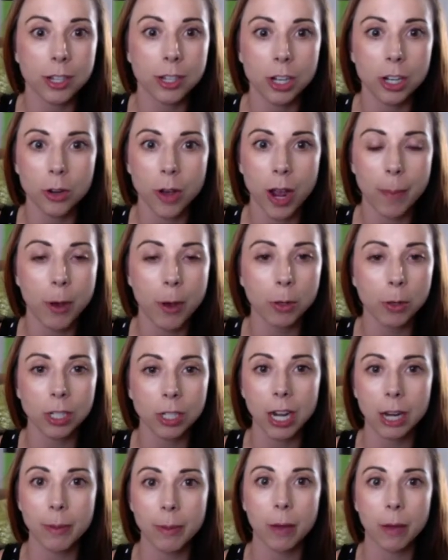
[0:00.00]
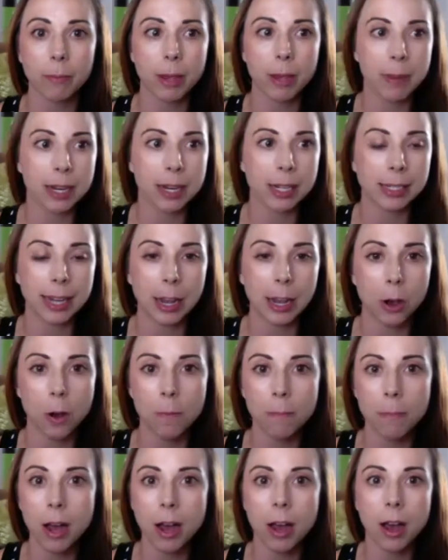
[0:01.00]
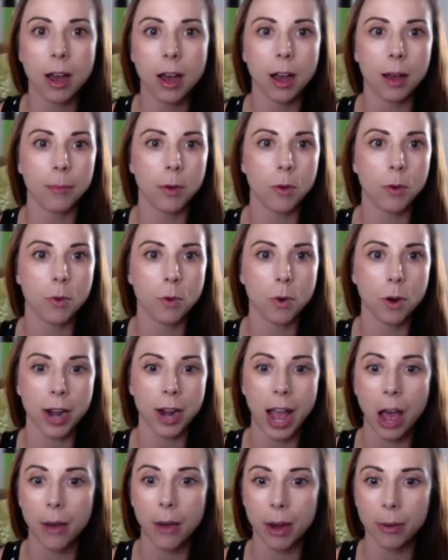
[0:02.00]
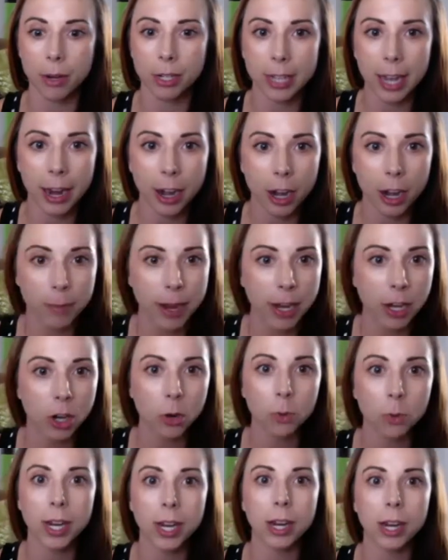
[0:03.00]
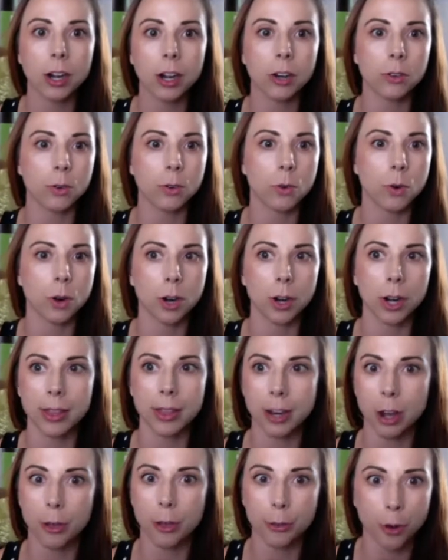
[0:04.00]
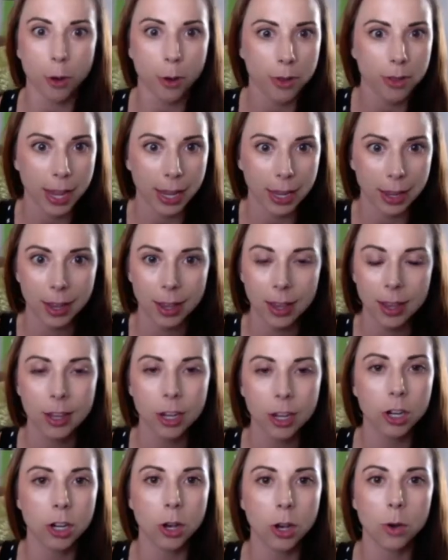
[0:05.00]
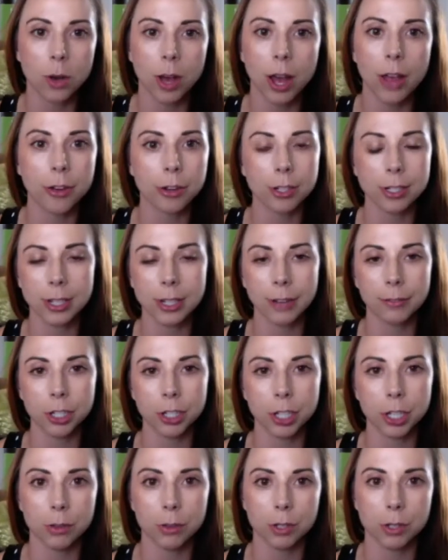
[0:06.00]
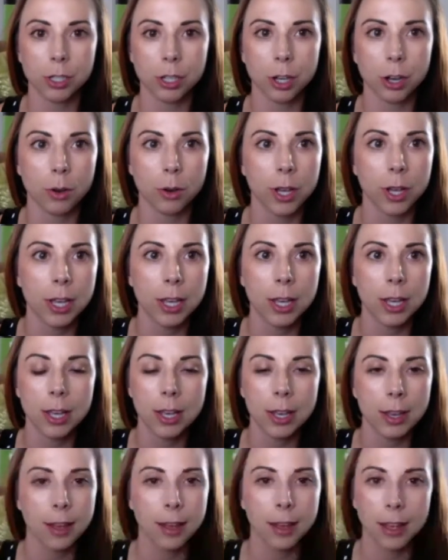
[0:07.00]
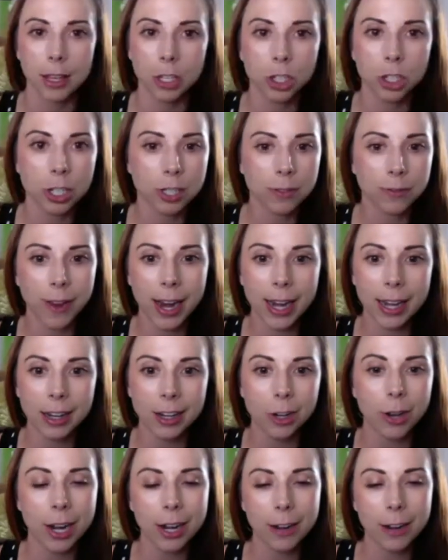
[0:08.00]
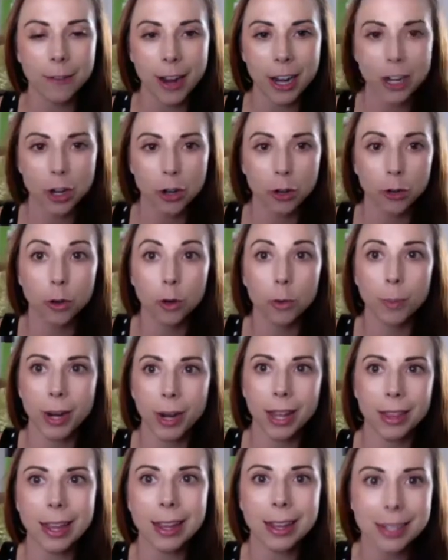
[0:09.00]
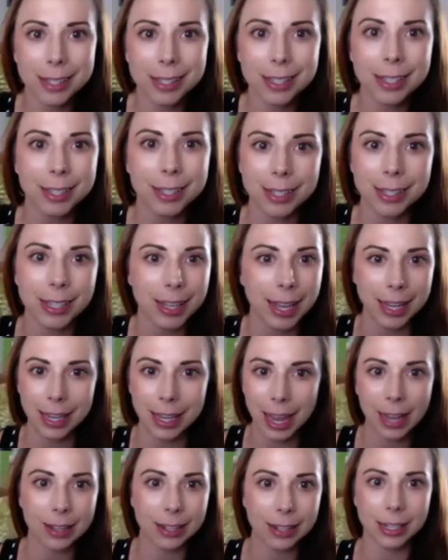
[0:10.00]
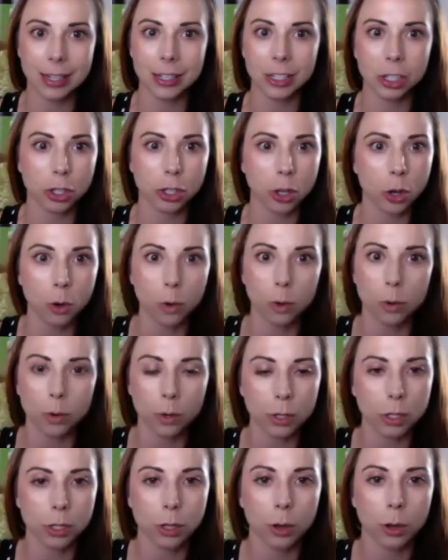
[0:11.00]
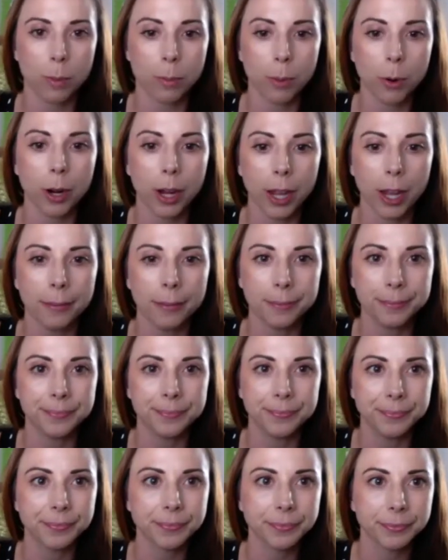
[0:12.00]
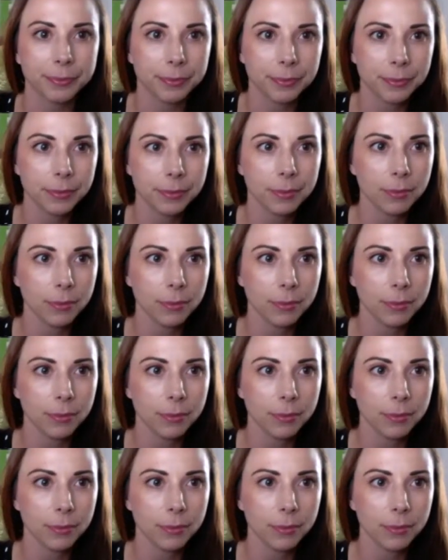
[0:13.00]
I post a lot about me being a stay-at-home mom, or how I retired my career, and then I'll throw in like, other stuff too. So just you got to find your groove. But I think consistency, like Caitlin said, is so, so important.